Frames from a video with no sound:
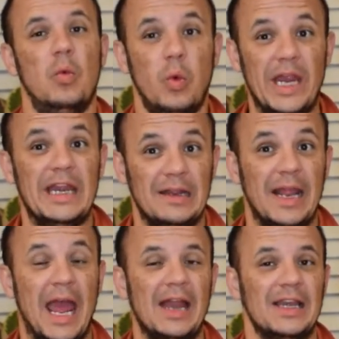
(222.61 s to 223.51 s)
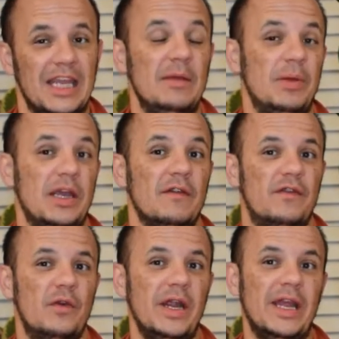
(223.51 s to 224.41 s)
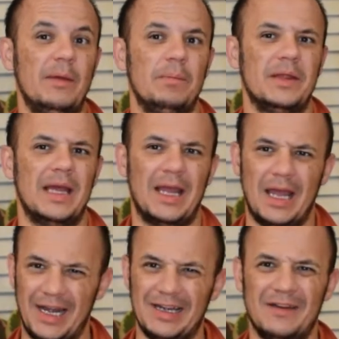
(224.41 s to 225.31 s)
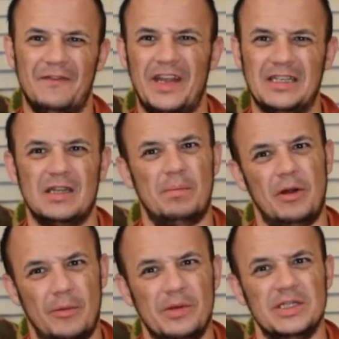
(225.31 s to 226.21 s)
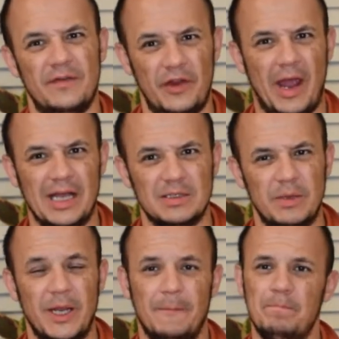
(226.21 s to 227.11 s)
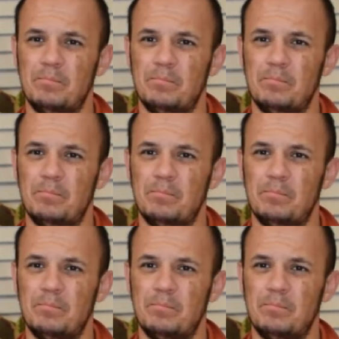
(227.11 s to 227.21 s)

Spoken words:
weeding that and keeping it free, but that kind of defeats the purpose if you ask me.